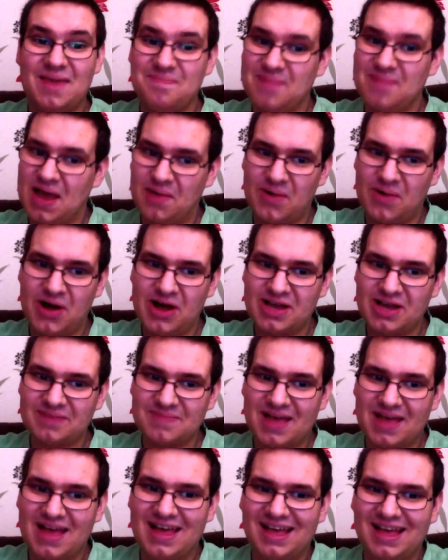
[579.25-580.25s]
May
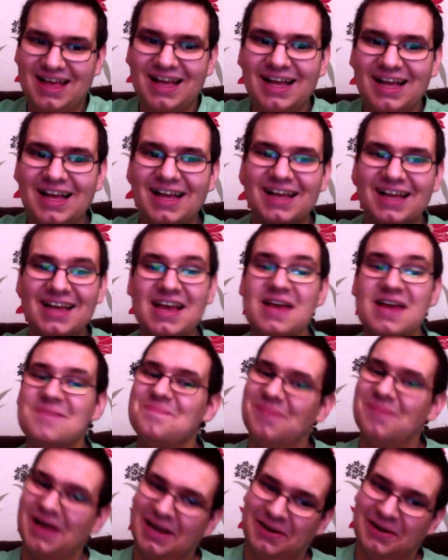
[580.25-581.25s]
work,
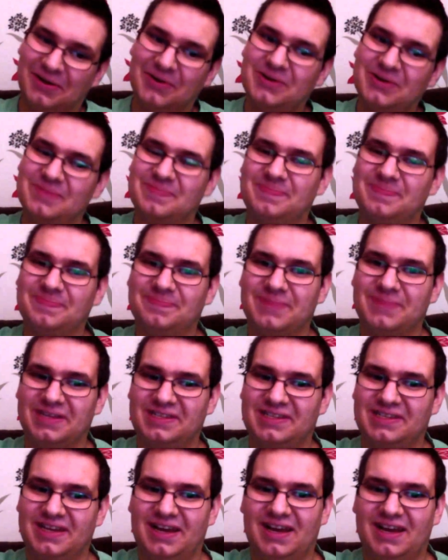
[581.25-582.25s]
may not,
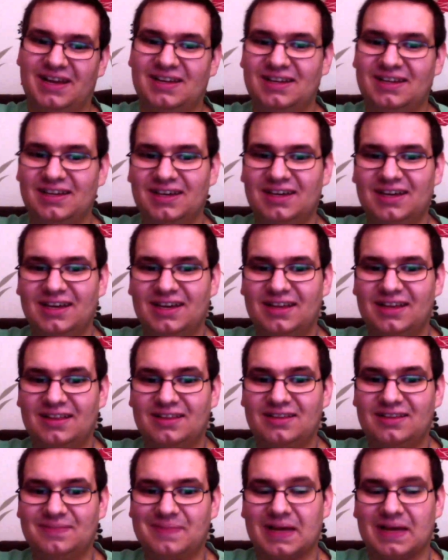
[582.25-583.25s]
but
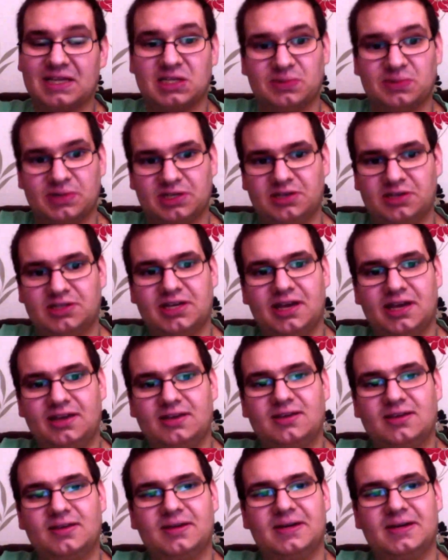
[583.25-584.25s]
that's the risk you
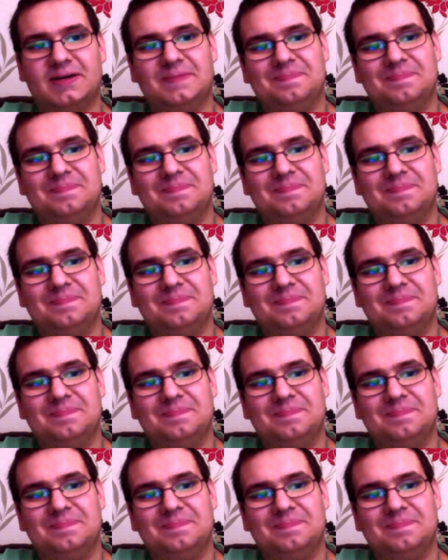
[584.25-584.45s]
take.